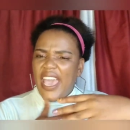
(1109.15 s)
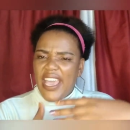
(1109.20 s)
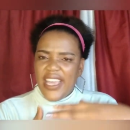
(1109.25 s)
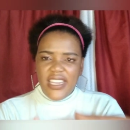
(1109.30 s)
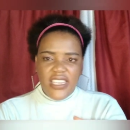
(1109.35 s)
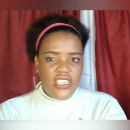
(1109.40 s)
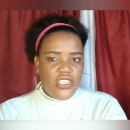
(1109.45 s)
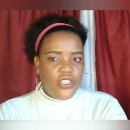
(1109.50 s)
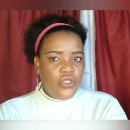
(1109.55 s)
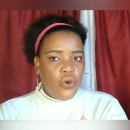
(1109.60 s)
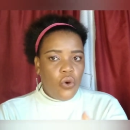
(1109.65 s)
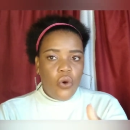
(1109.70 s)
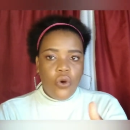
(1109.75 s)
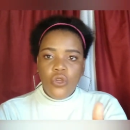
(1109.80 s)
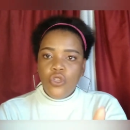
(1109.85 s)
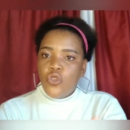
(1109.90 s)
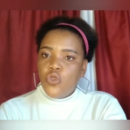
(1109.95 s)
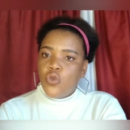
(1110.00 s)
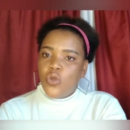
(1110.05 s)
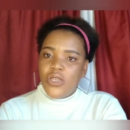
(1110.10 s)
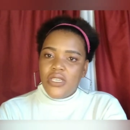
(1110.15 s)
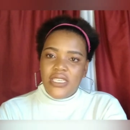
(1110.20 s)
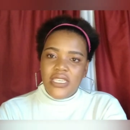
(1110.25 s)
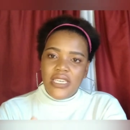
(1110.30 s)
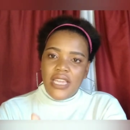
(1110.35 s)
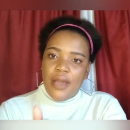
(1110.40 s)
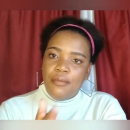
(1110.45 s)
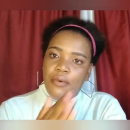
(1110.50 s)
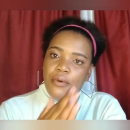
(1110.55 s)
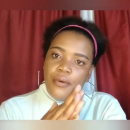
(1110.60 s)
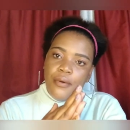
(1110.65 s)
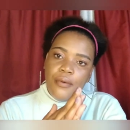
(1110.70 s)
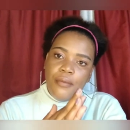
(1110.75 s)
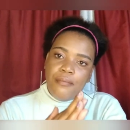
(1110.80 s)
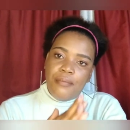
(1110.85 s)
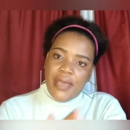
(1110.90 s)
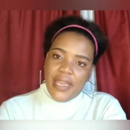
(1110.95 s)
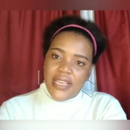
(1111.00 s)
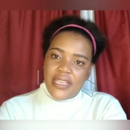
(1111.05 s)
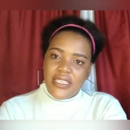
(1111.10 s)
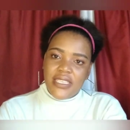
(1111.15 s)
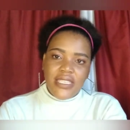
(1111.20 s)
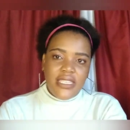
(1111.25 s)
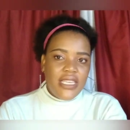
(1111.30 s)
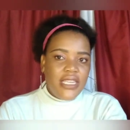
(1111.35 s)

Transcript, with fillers: and the whole situation about banks,